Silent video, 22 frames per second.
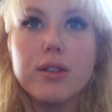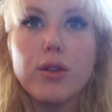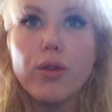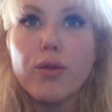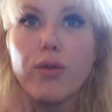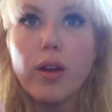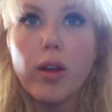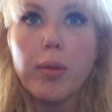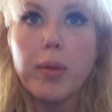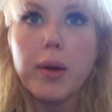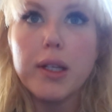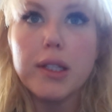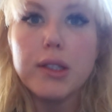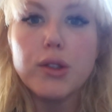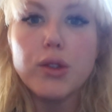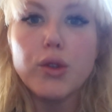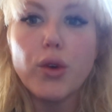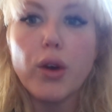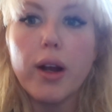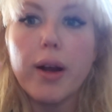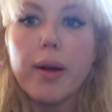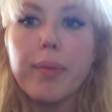don't follow me on
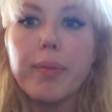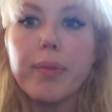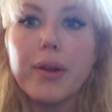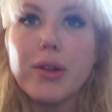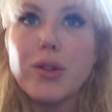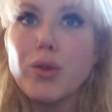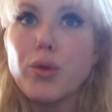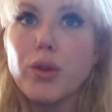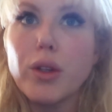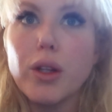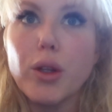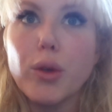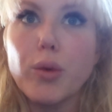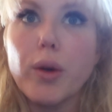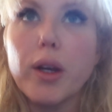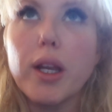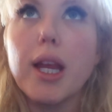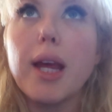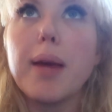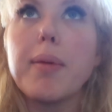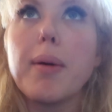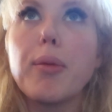Instagram, that's a really good
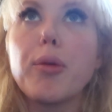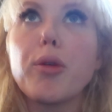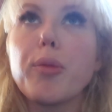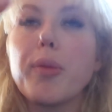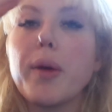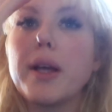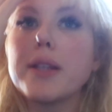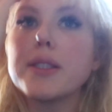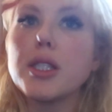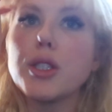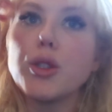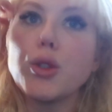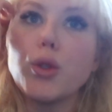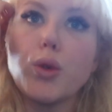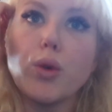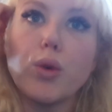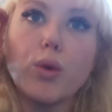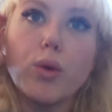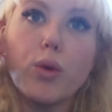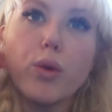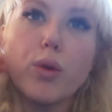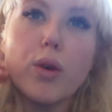way to keep up with me because I
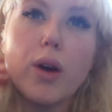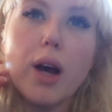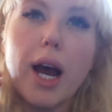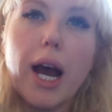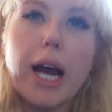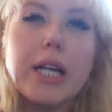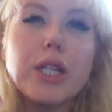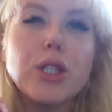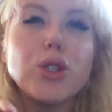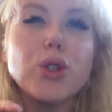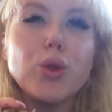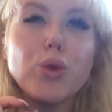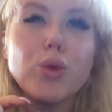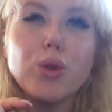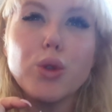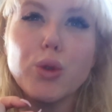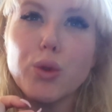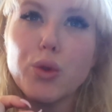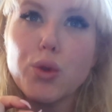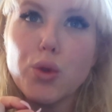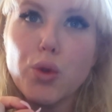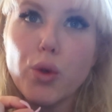do, I do
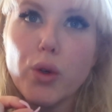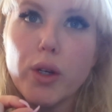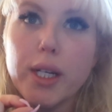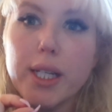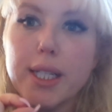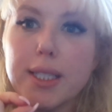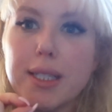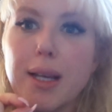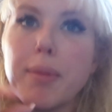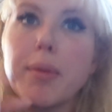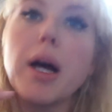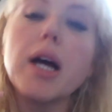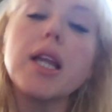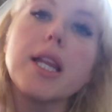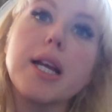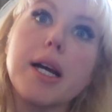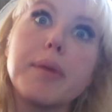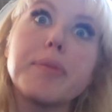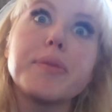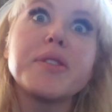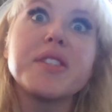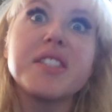do stories. I'm not
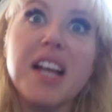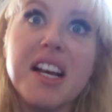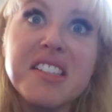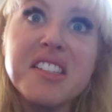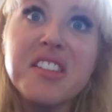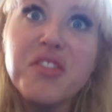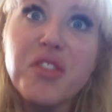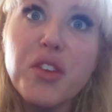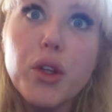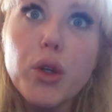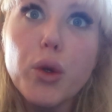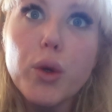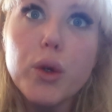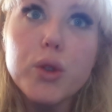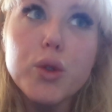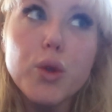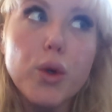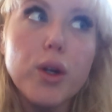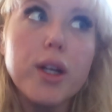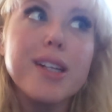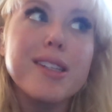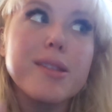like obsessively doing
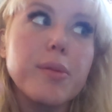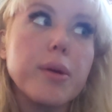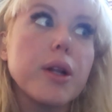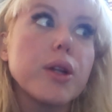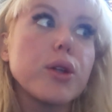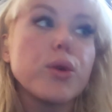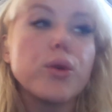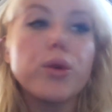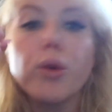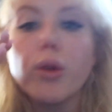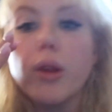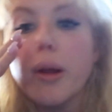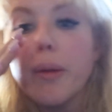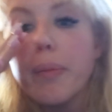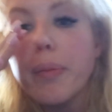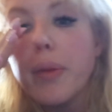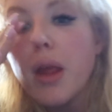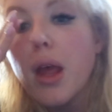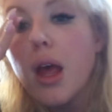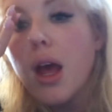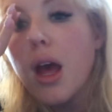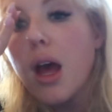stories, but I do do
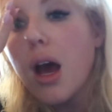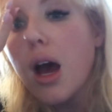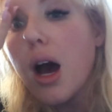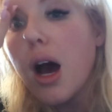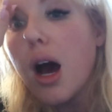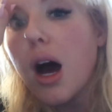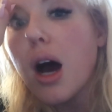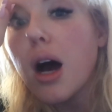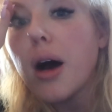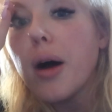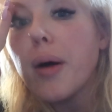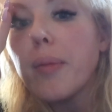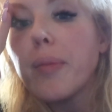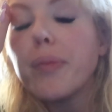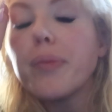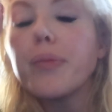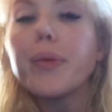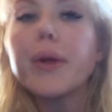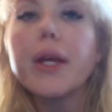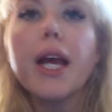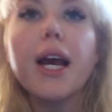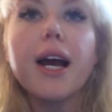them.
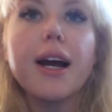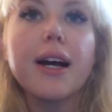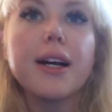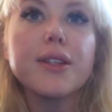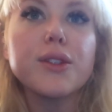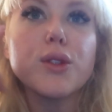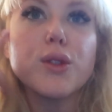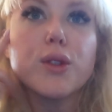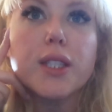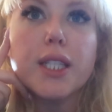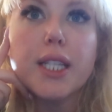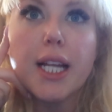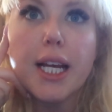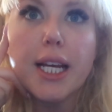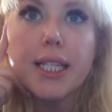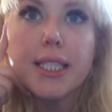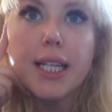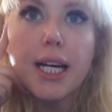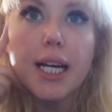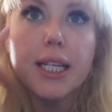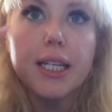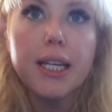Um, but yeah, so
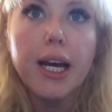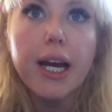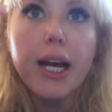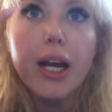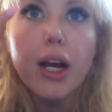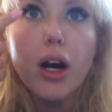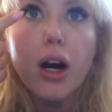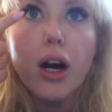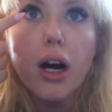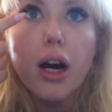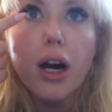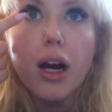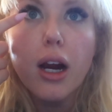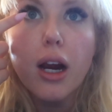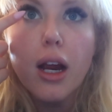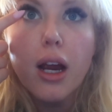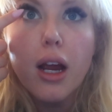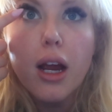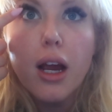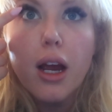today Dad and I are